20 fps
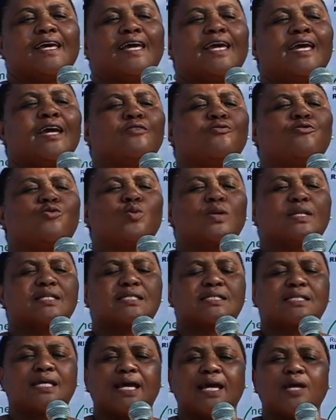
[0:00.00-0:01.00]
If we
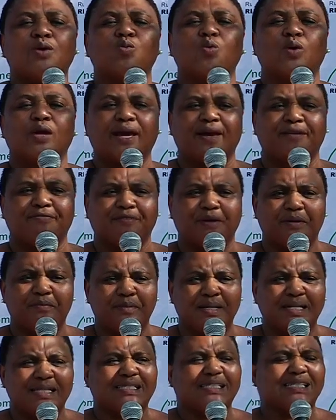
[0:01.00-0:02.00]
say we have a
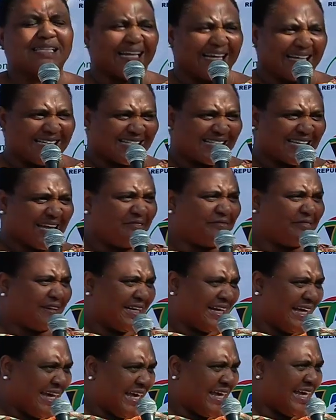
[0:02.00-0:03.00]
meeting at
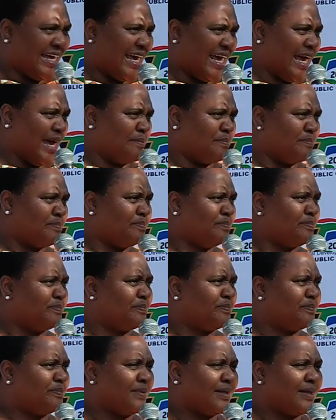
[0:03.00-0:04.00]
7 a.m.,
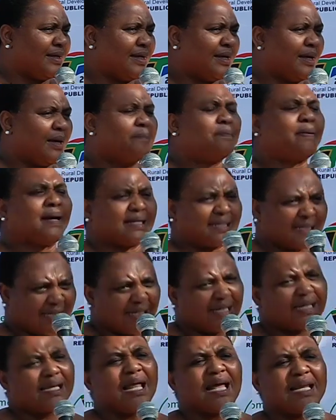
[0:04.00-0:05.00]

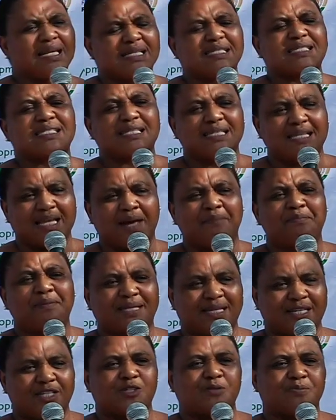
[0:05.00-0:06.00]
particularly senior
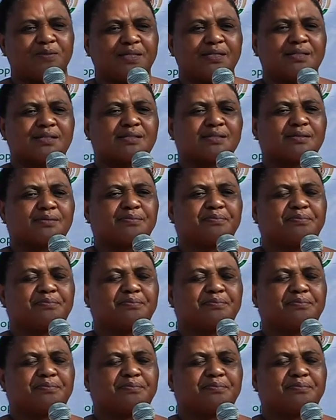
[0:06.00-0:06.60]
management,